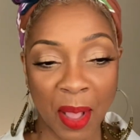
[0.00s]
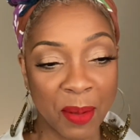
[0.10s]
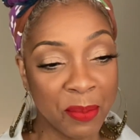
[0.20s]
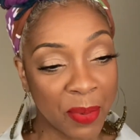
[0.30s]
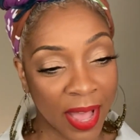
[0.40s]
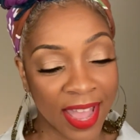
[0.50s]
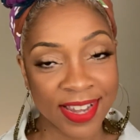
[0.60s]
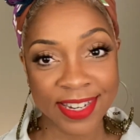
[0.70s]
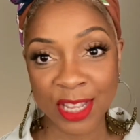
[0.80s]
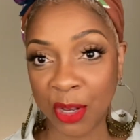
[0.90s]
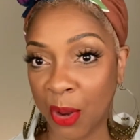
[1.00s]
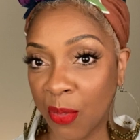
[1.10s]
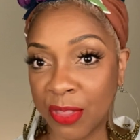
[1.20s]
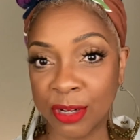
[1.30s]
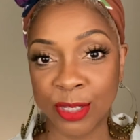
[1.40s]
but you know,
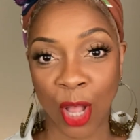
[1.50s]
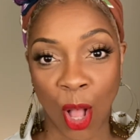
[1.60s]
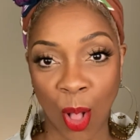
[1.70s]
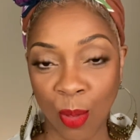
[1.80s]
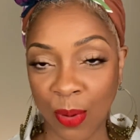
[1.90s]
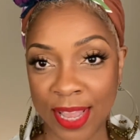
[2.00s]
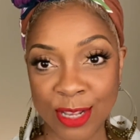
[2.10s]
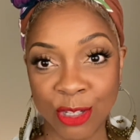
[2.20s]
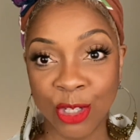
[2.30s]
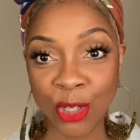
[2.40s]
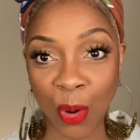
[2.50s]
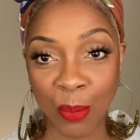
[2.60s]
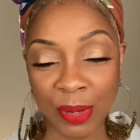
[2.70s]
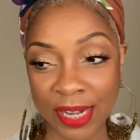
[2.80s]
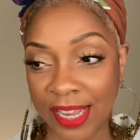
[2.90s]
there's always so
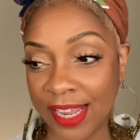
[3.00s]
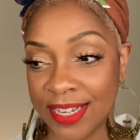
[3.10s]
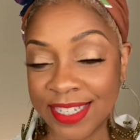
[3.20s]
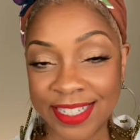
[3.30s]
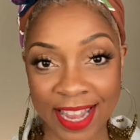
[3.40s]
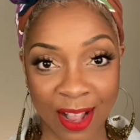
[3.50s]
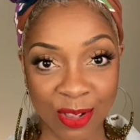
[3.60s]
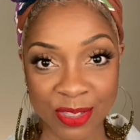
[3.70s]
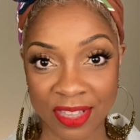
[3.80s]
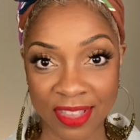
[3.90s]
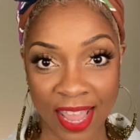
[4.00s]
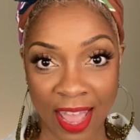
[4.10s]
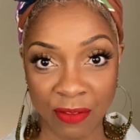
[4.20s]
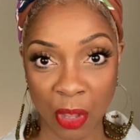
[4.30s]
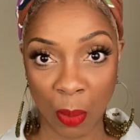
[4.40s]
many sales that they
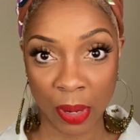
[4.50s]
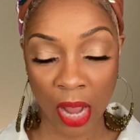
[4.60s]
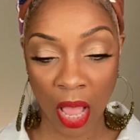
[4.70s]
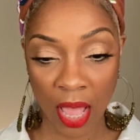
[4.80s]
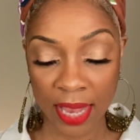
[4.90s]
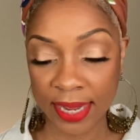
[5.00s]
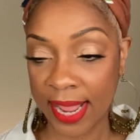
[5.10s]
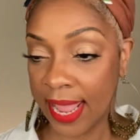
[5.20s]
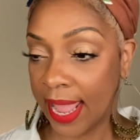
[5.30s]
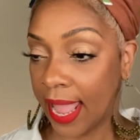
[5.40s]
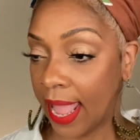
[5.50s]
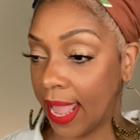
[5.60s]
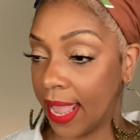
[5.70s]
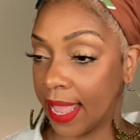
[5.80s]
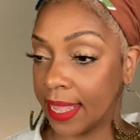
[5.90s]
have going on.
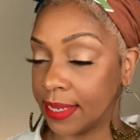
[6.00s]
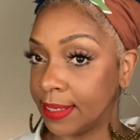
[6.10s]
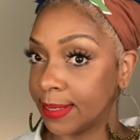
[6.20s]
And